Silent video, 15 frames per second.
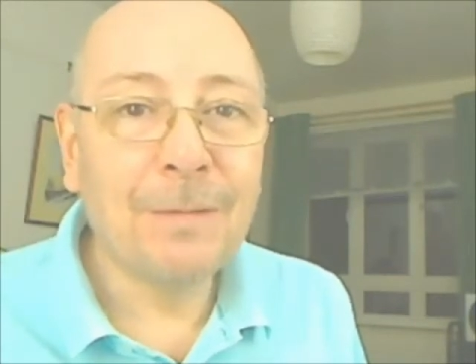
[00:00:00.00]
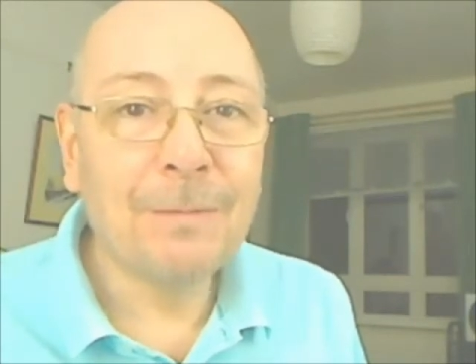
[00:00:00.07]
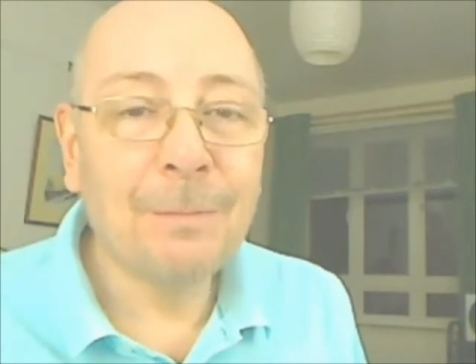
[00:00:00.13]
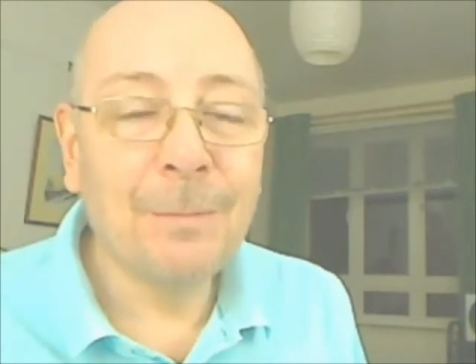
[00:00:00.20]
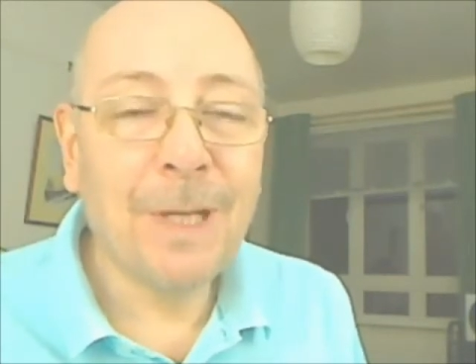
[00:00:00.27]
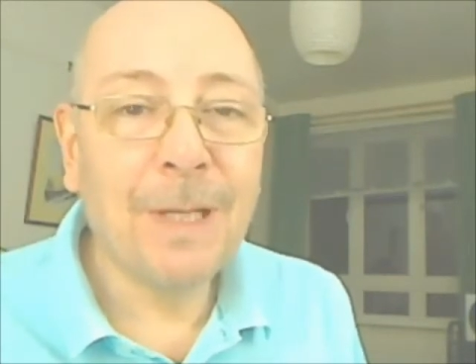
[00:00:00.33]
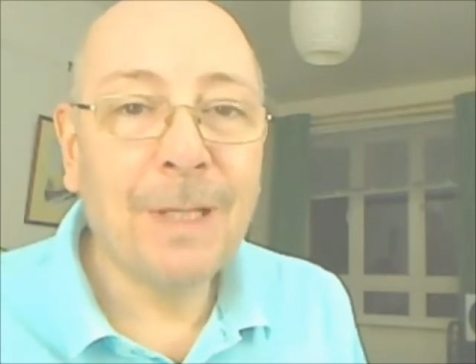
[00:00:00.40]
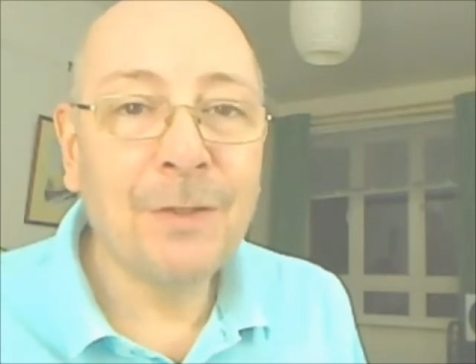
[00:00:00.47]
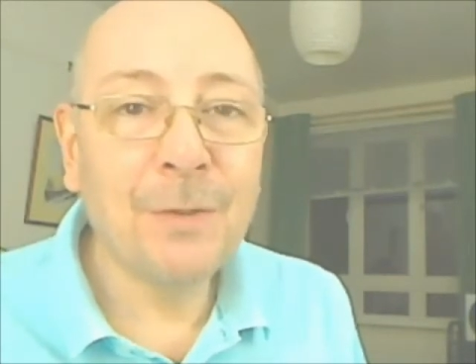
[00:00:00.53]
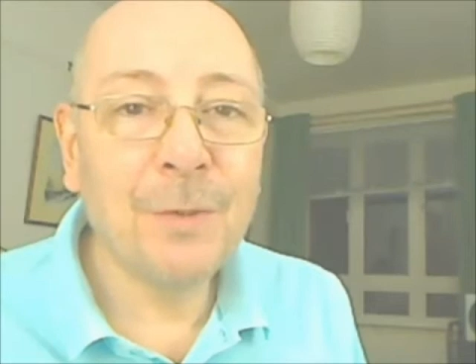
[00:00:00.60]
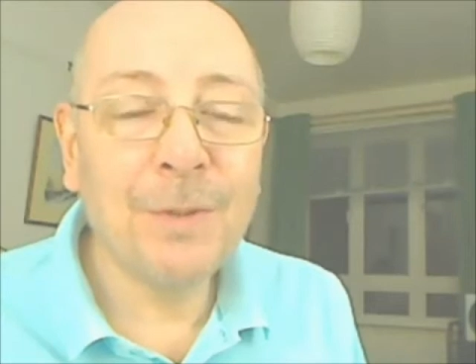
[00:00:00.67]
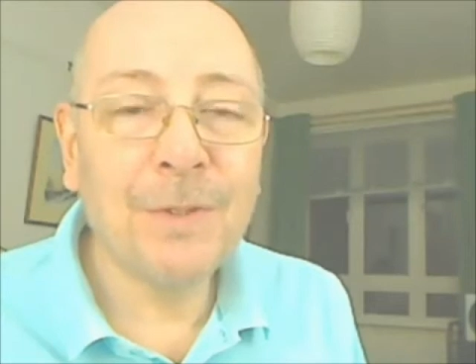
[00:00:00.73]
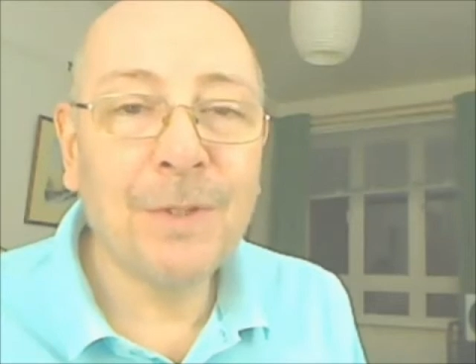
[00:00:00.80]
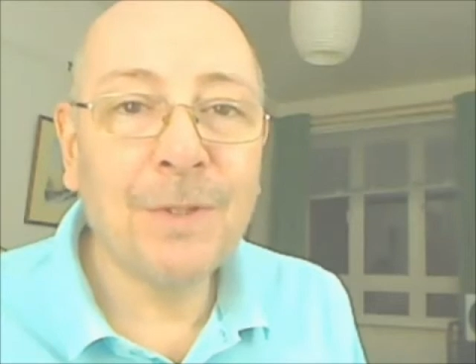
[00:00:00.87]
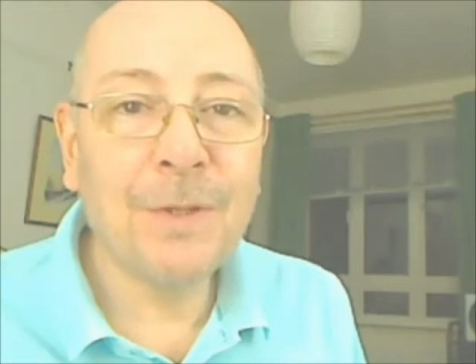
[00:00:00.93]
my
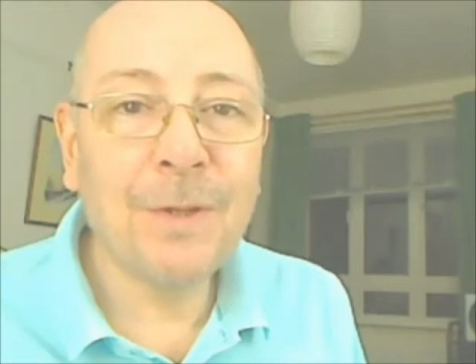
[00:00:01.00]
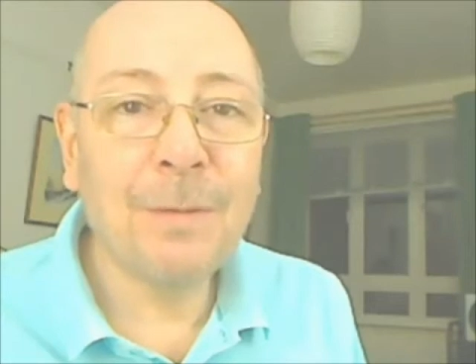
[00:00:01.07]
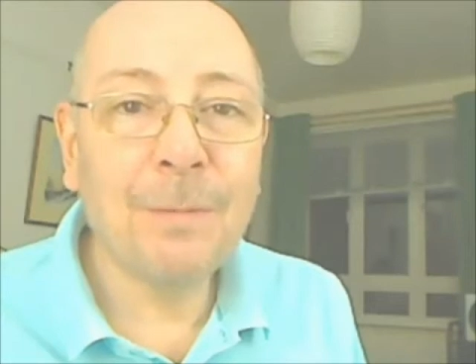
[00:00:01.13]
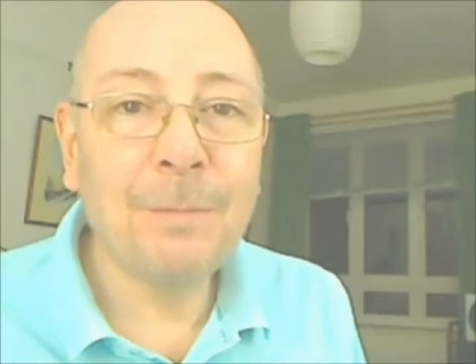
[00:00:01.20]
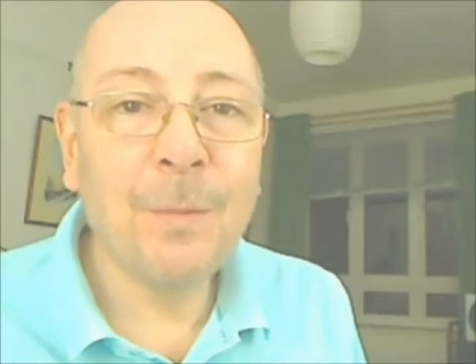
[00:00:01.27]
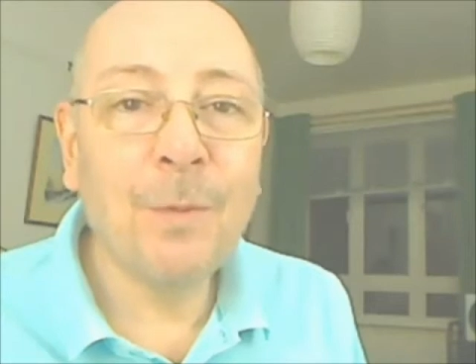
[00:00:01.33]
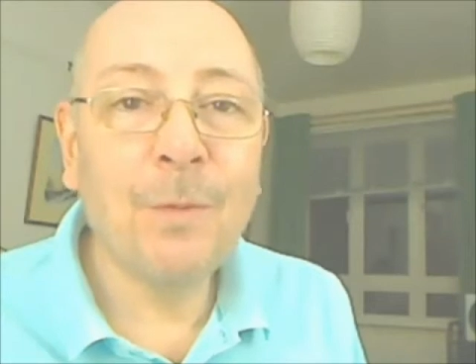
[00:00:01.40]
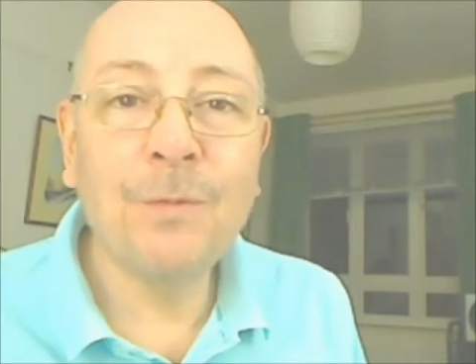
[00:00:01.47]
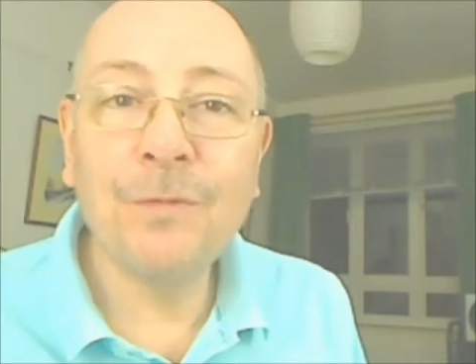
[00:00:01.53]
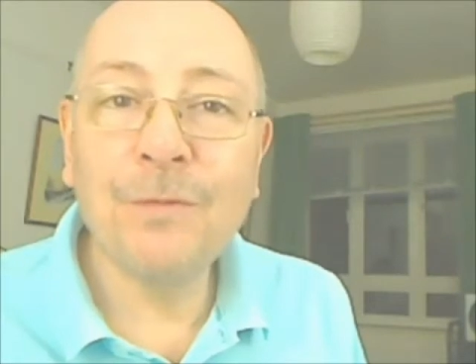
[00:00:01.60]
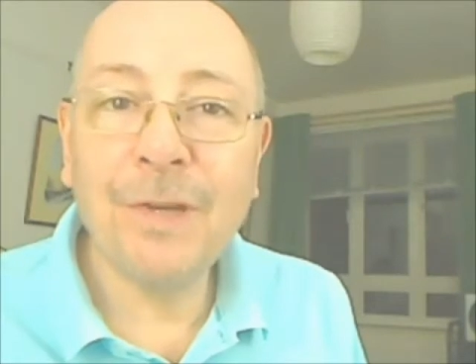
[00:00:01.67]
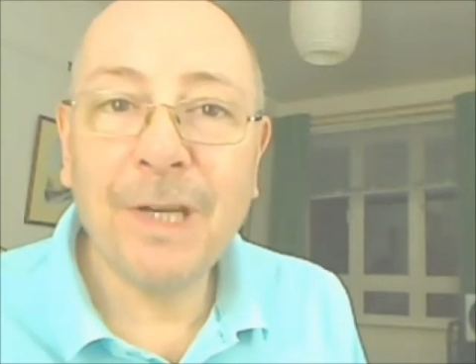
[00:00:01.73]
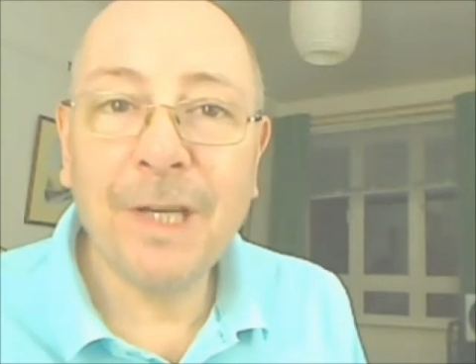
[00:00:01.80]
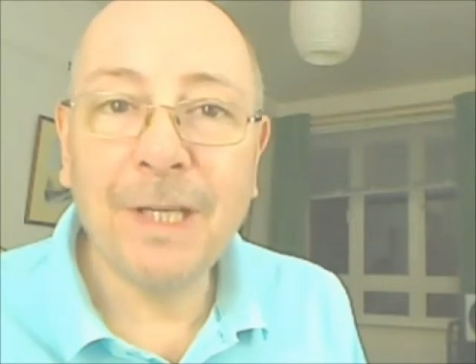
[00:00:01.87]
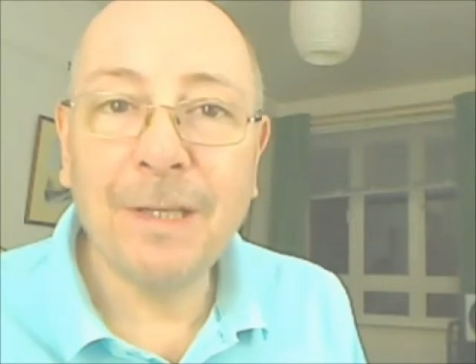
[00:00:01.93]
choices are more
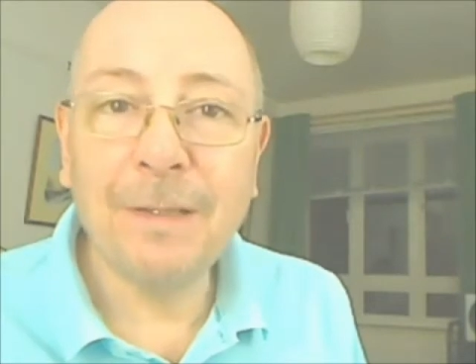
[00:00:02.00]
free.